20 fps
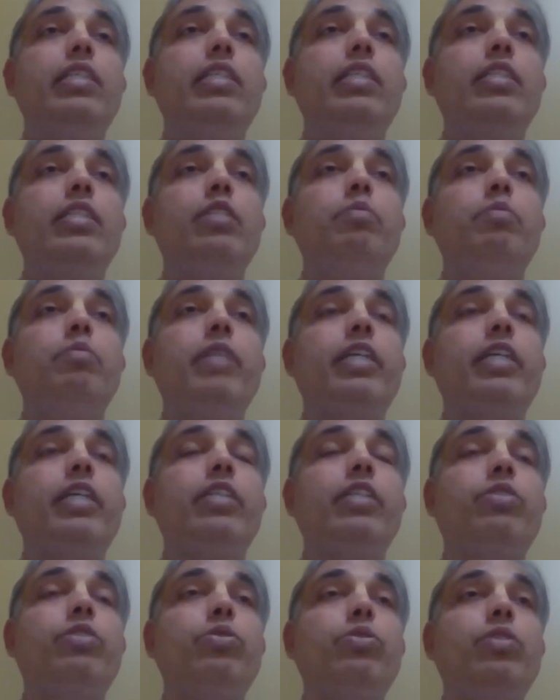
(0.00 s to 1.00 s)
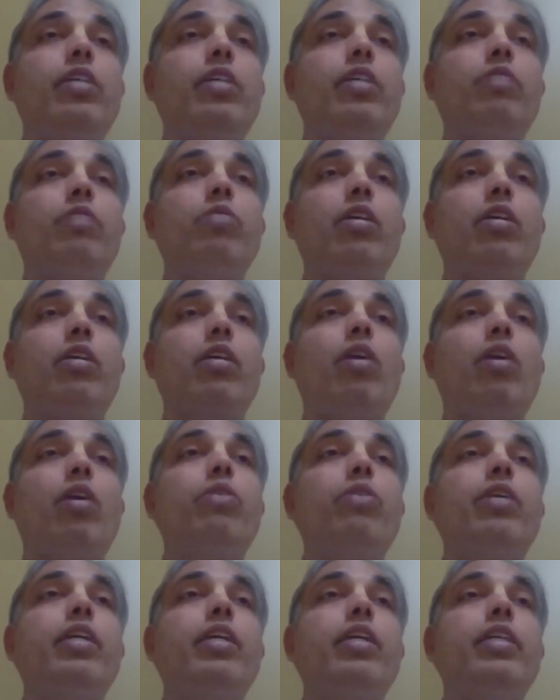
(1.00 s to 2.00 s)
She is making sure that we are grounded